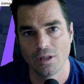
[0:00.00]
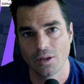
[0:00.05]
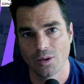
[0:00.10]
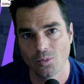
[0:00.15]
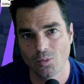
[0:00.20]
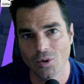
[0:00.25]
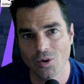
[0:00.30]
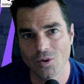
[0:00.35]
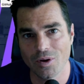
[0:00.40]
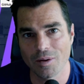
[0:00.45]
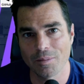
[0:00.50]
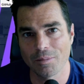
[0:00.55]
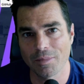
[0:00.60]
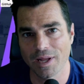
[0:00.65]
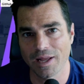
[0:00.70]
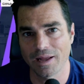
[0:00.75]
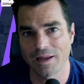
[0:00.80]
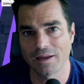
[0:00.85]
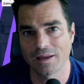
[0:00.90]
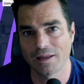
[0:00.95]
Welcome
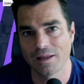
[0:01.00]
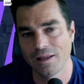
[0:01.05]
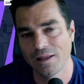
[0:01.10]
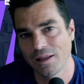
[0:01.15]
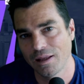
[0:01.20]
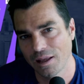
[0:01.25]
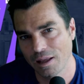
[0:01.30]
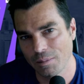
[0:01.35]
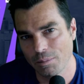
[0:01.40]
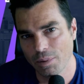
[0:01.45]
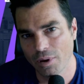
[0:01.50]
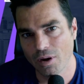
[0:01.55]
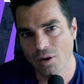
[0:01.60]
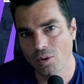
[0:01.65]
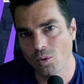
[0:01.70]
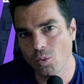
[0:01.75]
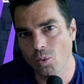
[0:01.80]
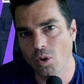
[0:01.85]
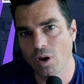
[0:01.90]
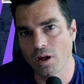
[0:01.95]
back. In
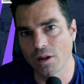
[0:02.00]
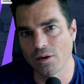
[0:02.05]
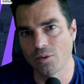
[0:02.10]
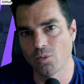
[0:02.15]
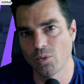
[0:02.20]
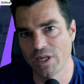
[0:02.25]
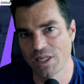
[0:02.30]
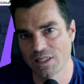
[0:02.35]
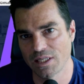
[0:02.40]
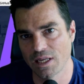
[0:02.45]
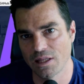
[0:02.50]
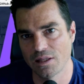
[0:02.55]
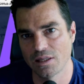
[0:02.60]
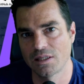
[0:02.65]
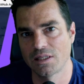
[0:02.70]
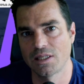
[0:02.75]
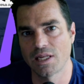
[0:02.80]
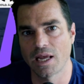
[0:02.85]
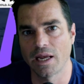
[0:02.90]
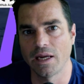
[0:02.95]
part 1, we set the
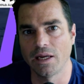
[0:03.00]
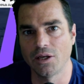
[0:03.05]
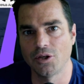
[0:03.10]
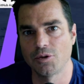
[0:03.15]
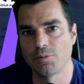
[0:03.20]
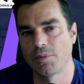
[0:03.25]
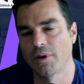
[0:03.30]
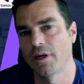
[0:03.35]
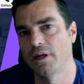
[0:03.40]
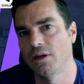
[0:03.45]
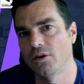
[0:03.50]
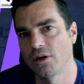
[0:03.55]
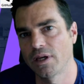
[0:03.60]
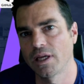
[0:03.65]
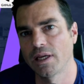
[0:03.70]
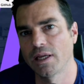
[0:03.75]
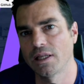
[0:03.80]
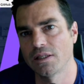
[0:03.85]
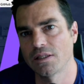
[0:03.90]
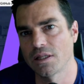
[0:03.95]
stage by
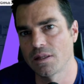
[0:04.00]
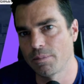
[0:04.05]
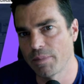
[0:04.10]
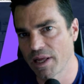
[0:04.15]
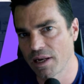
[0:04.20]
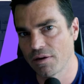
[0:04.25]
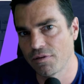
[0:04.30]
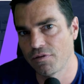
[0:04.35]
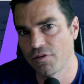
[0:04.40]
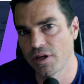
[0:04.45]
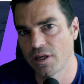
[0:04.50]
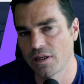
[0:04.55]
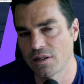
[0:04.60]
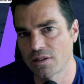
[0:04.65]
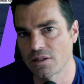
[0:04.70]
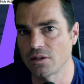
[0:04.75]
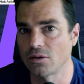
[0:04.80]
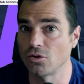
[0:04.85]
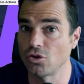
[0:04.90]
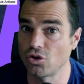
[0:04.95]
looking into the
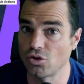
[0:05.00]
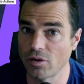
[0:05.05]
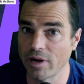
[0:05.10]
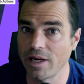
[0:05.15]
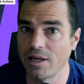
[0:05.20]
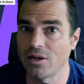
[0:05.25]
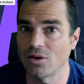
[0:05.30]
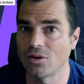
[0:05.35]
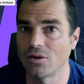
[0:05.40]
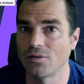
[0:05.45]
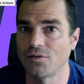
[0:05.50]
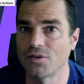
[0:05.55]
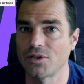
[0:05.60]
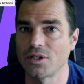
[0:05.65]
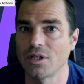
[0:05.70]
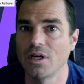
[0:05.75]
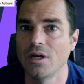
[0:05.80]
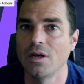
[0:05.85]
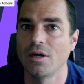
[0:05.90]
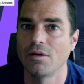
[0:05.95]
benefits and trade-offs
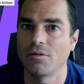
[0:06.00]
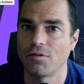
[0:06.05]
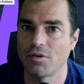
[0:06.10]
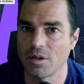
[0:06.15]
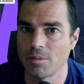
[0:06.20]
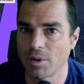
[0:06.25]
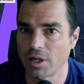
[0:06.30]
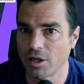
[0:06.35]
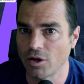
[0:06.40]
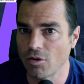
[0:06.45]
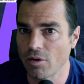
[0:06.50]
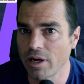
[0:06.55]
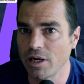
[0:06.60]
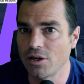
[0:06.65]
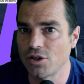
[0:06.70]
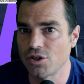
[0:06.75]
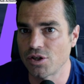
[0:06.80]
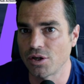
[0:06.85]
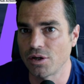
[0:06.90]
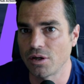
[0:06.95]
for the
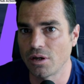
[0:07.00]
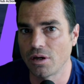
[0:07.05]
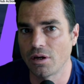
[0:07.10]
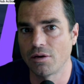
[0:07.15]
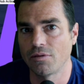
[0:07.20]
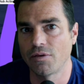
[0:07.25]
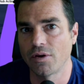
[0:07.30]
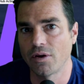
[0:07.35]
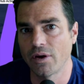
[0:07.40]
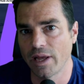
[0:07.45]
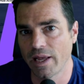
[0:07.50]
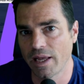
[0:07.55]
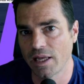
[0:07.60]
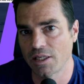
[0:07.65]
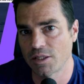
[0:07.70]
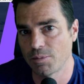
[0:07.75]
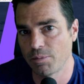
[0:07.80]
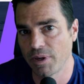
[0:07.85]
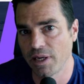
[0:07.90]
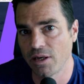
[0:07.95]
migration of our
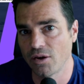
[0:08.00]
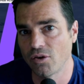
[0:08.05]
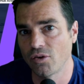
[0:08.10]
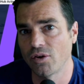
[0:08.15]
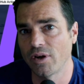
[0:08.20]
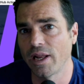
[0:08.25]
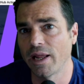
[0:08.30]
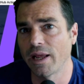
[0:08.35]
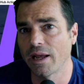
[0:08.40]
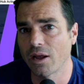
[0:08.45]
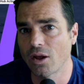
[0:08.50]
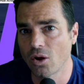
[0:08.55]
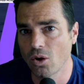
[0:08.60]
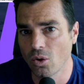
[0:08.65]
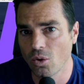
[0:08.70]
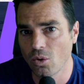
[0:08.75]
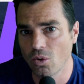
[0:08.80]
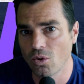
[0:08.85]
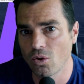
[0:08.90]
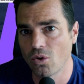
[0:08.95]
ASP.NET
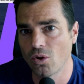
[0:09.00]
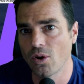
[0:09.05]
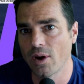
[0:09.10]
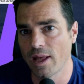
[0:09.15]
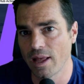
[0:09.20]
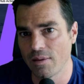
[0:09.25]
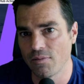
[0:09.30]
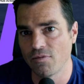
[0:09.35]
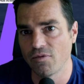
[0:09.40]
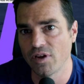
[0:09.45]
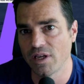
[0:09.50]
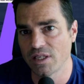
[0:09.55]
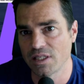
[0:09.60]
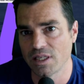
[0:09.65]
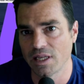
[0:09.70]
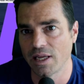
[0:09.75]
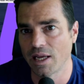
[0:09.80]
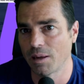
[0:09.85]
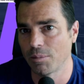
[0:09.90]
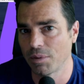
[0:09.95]
Core
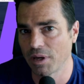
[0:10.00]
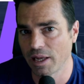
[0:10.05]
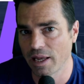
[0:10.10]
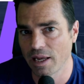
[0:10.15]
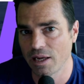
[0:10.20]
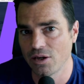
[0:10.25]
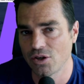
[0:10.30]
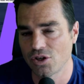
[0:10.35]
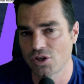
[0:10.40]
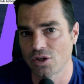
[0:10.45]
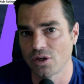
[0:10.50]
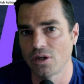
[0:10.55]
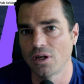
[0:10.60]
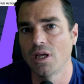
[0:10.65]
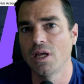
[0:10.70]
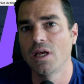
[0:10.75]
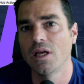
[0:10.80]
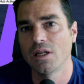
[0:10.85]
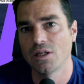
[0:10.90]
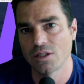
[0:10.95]
MVC application
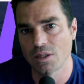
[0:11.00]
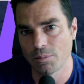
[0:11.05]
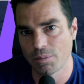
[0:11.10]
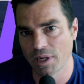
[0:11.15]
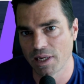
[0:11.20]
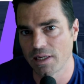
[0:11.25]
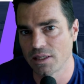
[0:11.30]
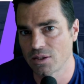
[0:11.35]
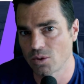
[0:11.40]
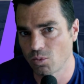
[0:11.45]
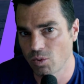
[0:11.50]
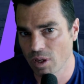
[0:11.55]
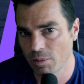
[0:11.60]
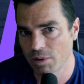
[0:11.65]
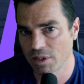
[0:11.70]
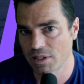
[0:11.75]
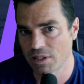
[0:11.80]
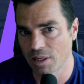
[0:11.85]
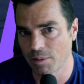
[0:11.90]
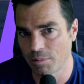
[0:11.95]
to Blazor
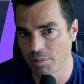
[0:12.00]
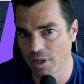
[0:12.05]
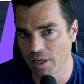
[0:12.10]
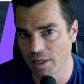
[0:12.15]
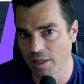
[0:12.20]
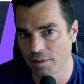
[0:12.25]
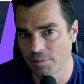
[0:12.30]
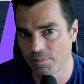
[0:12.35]
WebAssembly.